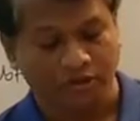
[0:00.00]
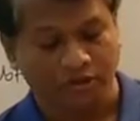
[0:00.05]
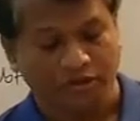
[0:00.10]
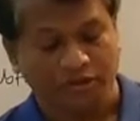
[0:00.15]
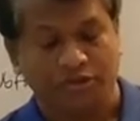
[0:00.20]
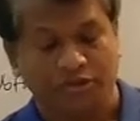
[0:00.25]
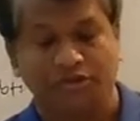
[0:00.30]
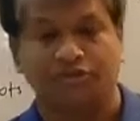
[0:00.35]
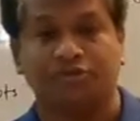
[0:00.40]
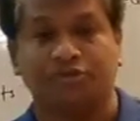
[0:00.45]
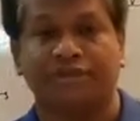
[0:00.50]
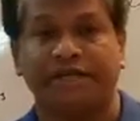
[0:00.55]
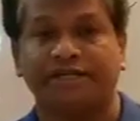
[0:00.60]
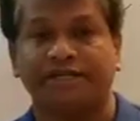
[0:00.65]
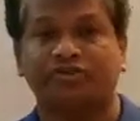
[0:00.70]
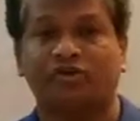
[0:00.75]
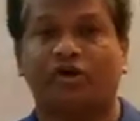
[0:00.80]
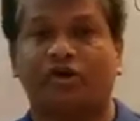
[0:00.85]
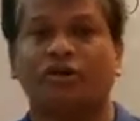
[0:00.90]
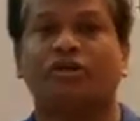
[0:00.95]
So that's
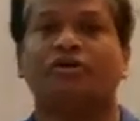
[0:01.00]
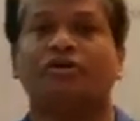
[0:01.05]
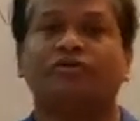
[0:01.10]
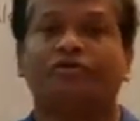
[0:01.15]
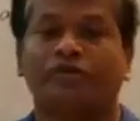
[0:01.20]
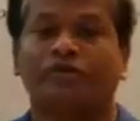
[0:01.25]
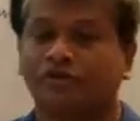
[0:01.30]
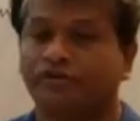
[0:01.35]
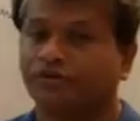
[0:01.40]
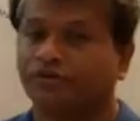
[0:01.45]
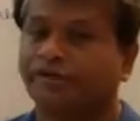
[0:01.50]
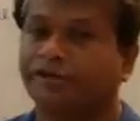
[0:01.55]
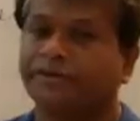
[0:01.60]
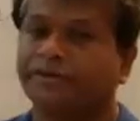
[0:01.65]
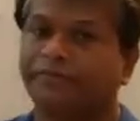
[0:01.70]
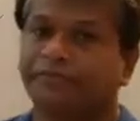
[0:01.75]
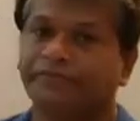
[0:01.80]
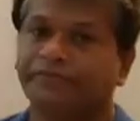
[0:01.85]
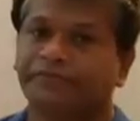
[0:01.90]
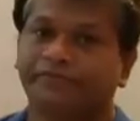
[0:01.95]
all for today.
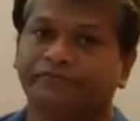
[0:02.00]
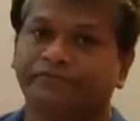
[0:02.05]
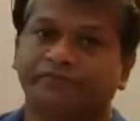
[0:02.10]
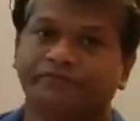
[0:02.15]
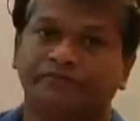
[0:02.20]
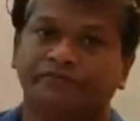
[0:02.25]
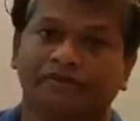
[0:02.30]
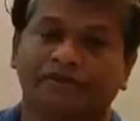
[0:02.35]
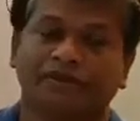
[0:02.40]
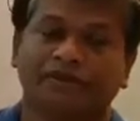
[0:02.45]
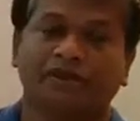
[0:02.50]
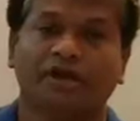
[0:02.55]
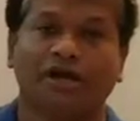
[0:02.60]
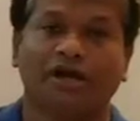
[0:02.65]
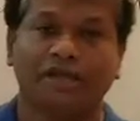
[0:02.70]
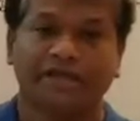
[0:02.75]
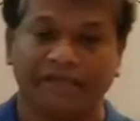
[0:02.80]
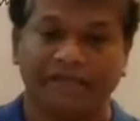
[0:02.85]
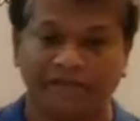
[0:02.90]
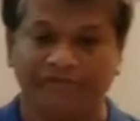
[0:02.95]

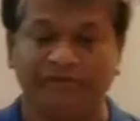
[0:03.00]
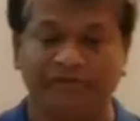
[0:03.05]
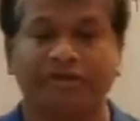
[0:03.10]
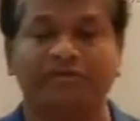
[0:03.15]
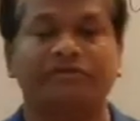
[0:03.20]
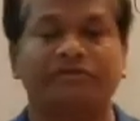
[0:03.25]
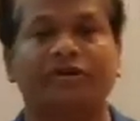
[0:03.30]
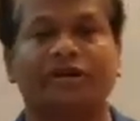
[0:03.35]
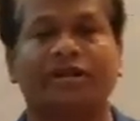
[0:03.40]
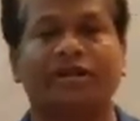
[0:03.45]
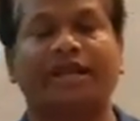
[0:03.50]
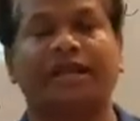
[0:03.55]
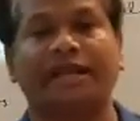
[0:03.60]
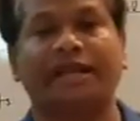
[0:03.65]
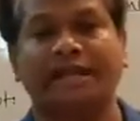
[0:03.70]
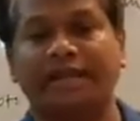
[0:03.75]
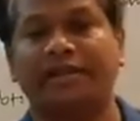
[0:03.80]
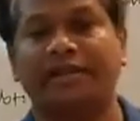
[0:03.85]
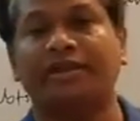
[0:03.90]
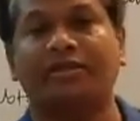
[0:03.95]
If you are
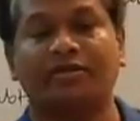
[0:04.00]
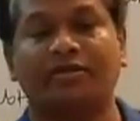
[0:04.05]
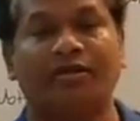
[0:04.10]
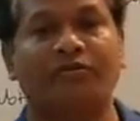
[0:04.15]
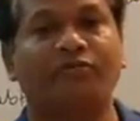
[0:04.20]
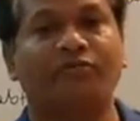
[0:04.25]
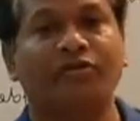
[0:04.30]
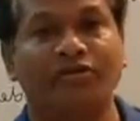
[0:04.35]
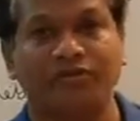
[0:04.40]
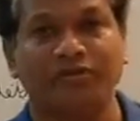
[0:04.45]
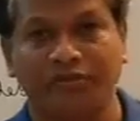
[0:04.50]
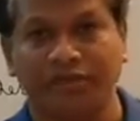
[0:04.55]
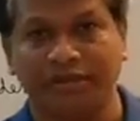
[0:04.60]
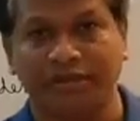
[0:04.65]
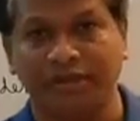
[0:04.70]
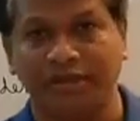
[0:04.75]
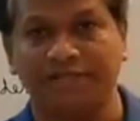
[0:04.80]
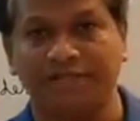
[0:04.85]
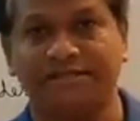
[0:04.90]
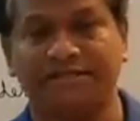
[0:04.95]
getting comfort with
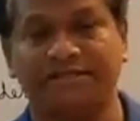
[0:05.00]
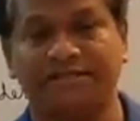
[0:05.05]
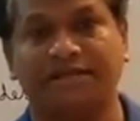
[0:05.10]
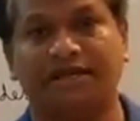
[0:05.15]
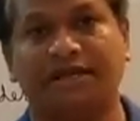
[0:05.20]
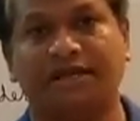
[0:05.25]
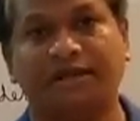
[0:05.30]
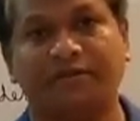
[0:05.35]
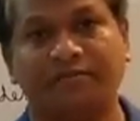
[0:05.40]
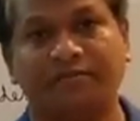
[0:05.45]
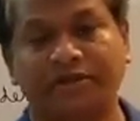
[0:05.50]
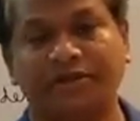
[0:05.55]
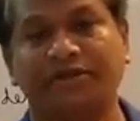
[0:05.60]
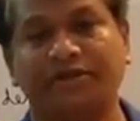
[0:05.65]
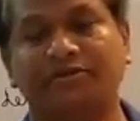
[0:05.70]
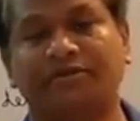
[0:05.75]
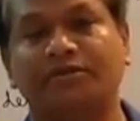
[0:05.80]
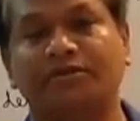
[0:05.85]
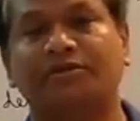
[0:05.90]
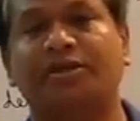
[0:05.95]
this video,
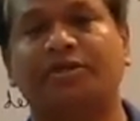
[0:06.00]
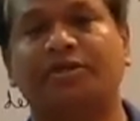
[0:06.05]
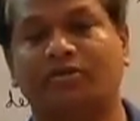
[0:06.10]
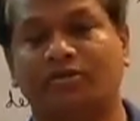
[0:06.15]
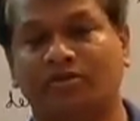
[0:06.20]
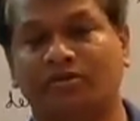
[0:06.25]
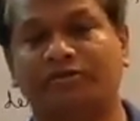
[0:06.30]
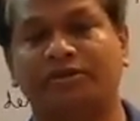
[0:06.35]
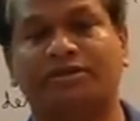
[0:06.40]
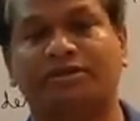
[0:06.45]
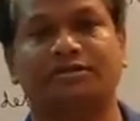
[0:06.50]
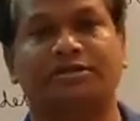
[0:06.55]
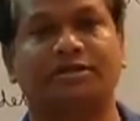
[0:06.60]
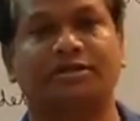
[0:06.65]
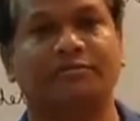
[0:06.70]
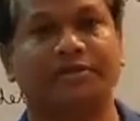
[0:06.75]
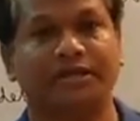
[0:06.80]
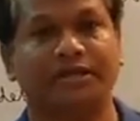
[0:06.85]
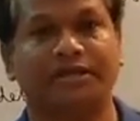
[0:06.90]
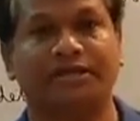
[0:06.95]
then obviously
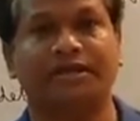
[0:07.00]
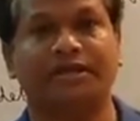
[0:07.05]
make a